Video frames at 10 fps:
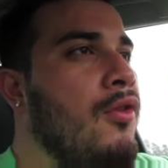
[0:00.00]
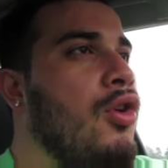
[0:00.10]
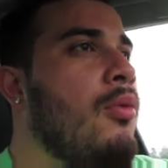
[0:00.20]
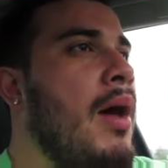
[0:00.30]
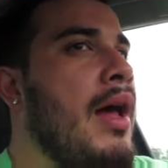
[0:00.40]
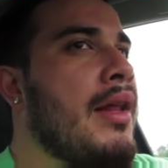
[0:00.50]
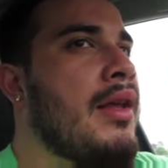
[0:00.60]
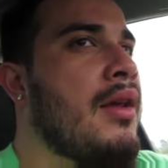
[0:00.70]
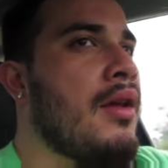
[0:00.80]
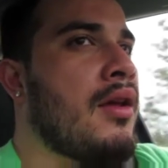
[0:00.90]
for nobody,
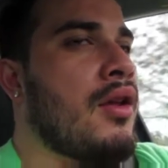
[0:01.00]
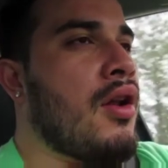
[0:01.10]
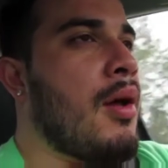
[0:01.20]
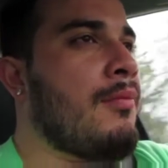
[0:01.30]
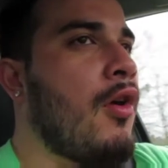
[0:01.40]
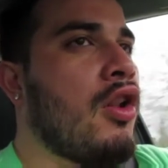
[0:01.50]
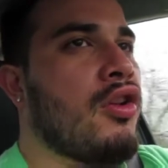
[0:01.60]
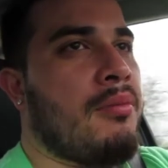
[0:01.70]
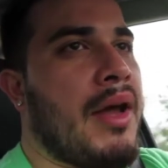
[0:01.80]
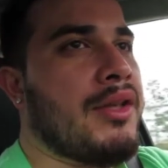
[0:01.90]
you know. I'm
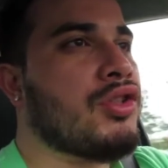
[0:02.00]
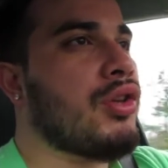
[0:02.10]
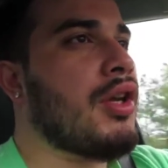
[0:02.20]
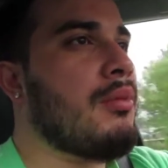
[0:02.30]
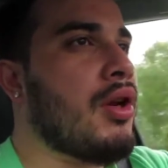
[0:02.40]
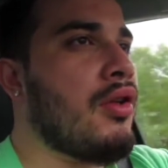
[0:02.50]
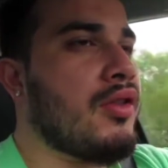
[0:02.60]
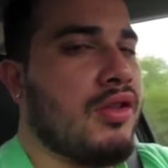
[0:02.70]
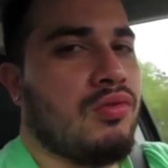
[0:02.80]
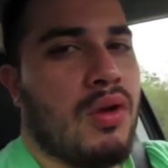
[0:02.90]
following my dream, you know.
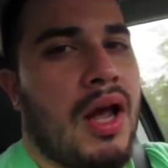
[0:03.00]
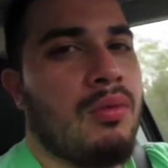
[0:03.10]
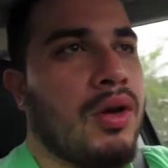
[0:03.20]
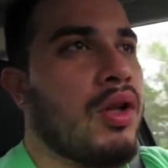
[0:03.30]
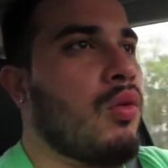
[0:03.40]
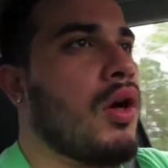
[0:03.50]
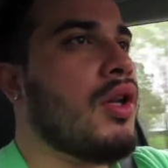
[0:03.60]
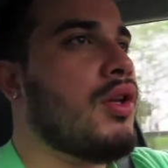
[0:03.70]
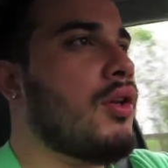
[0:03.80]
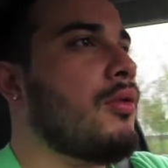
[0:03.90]
This is what I really want
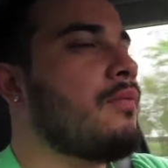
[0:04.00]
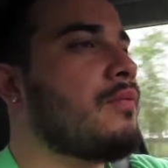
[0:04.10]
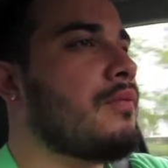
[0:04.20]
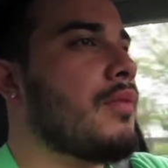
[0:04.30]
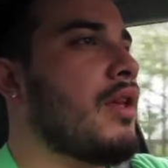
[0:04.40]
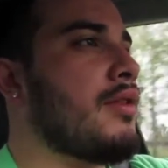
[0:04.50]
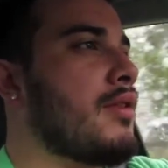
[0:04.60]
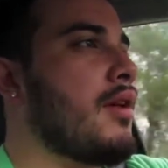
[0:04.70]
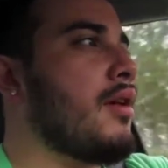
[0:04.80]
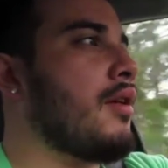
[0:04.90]
to do. Is
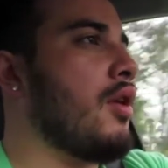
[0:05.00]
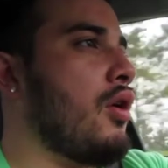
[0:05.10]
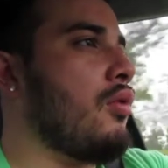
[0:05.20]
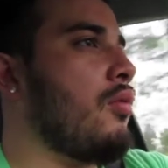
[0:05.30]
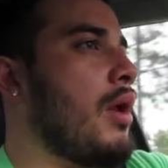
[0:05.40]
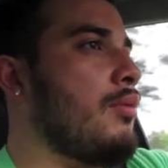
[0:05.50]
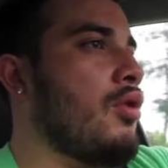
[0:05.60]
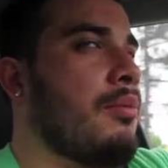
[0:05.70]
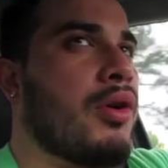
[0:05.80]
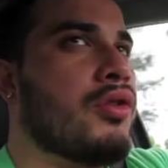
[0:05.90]
you know, what I'm
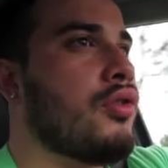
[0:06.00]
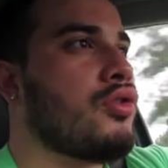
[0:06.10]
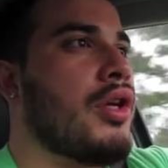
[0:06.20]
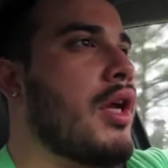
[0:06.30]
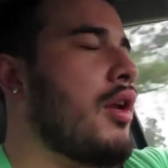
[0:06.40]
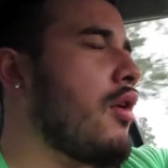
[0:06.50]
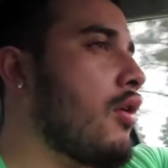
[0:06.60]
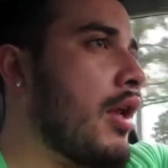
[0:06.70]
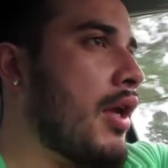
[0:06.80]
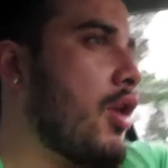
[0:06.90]
doing, personal training,
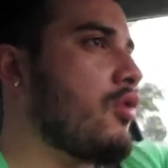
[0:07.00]
online